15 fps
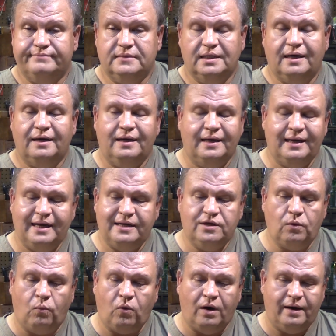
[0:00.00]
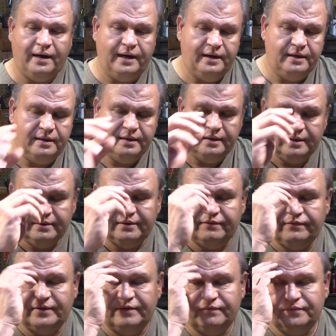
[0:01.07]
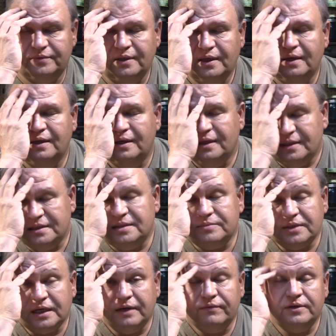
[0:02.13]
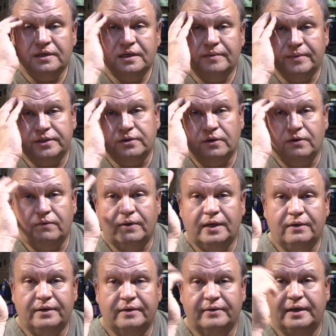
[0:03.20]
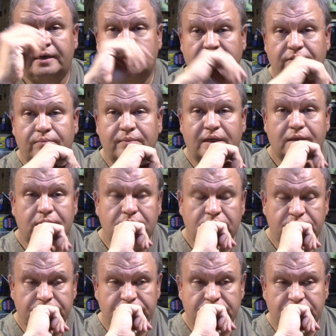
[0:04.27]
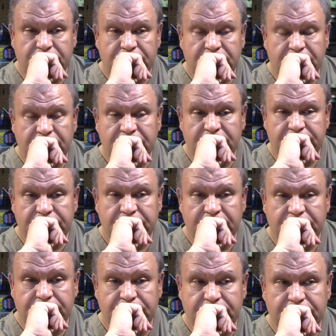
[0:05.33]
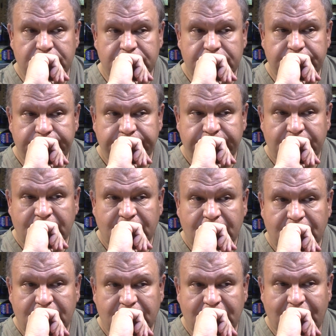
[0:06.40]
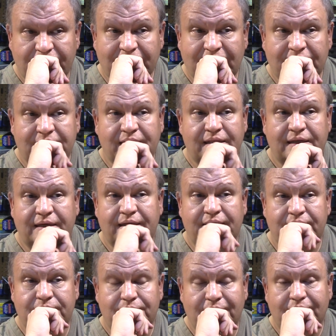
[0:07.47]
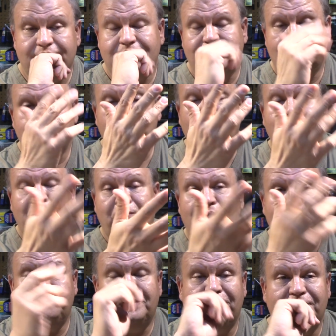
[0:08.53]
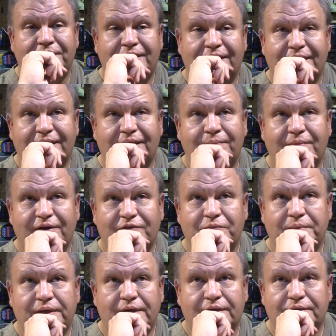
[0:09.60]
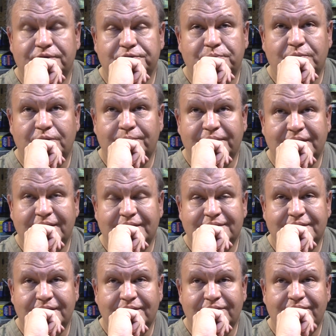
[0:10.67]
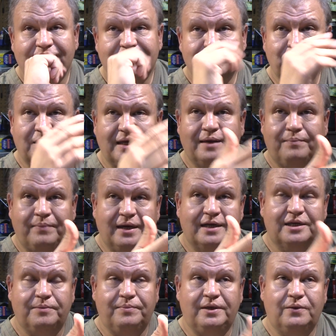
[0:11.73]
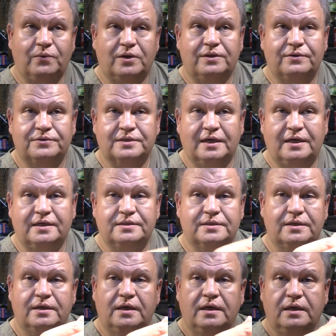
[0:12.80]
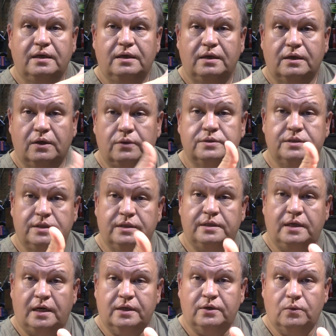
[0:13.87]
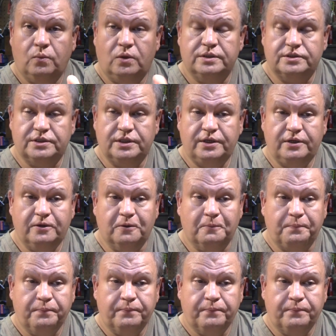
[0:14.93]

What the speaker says: I hate to whine, you know, seems like every time I turn around, I've got another medical issue, and these things are just, you know, I've gotten to that age where I told my wife the other day, I came back from a doctor's appointment, and I said, you know, I just want to get back to being one of those guys that goes to the doctor once a year.